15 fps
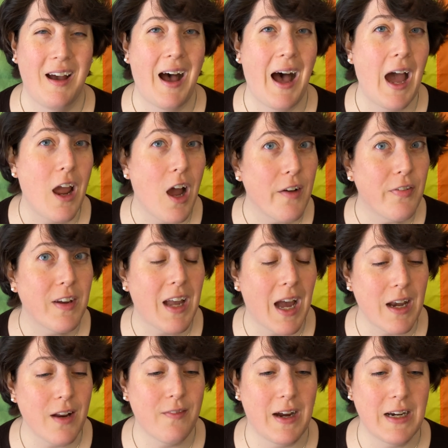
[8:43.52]
I often
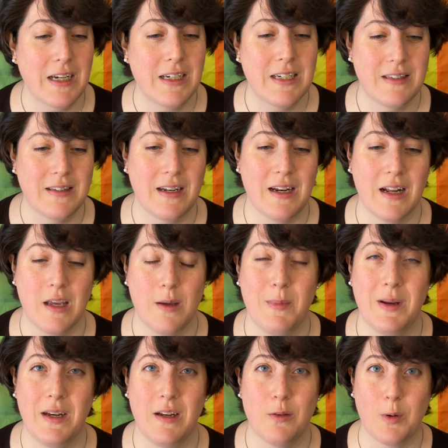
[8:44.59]
got invited to sit on
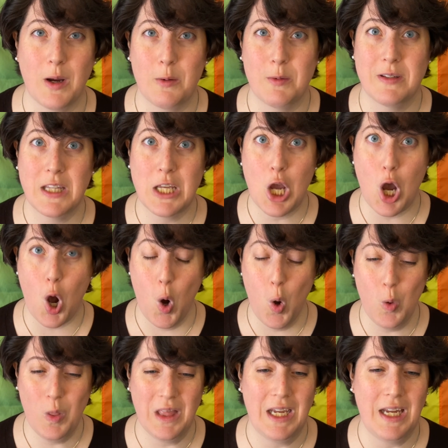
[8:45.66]
committees where I was the
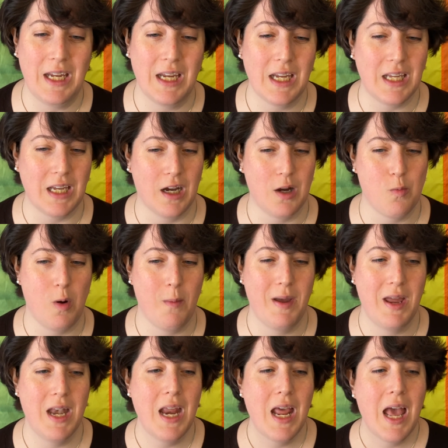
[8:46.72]
only young
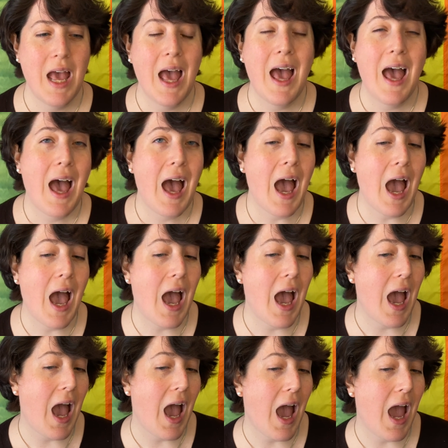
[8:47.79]
woman,
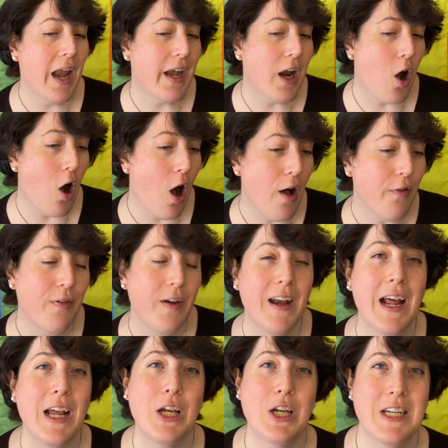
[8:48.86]
and often
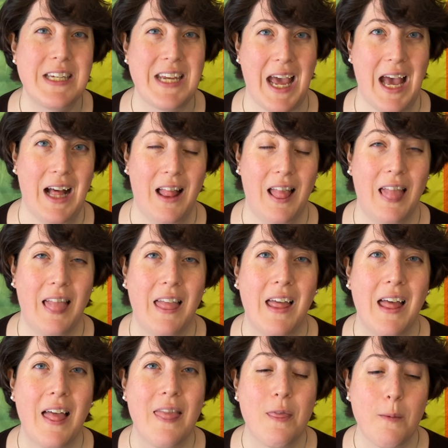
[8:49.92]
I could tell
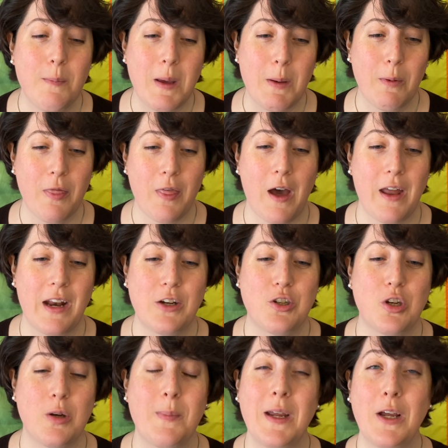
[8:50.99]
that people thought I
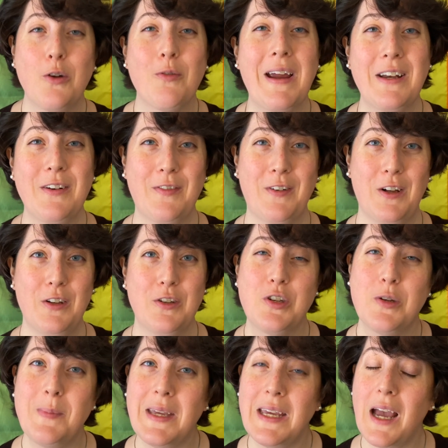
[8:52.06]
should be grateful
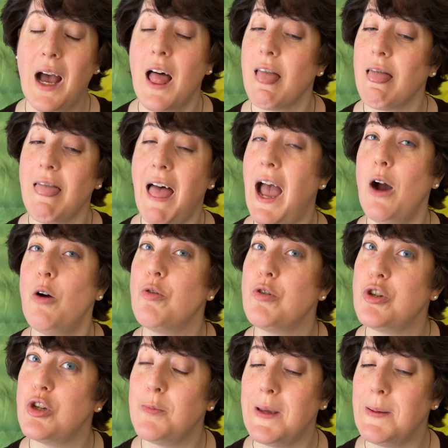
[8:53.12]
to be allowed
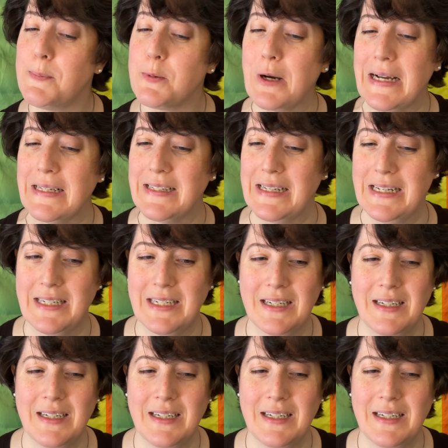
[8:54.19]
to be present